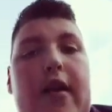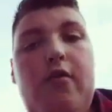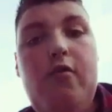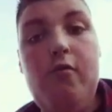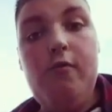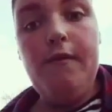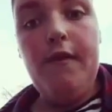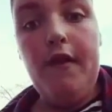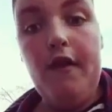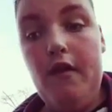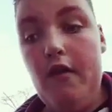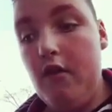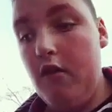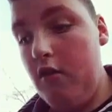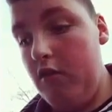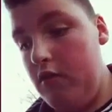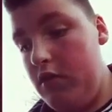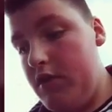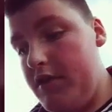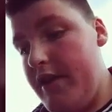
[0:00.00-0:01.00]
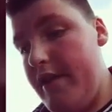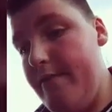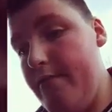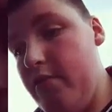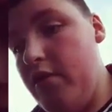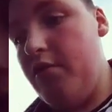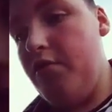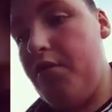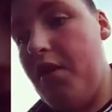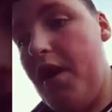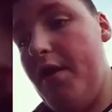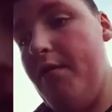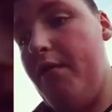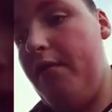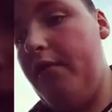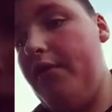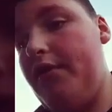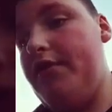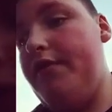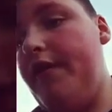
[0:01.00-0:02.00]
and all the content what will go
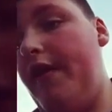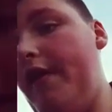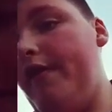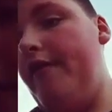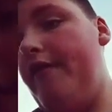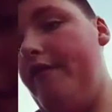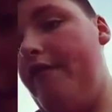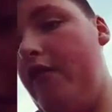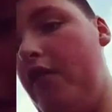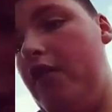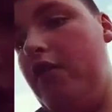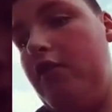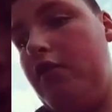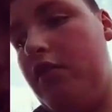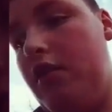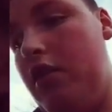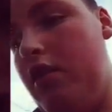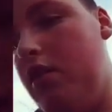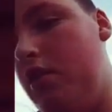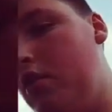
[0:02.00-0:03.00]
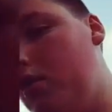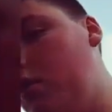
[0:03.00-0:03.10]
on to those vlogs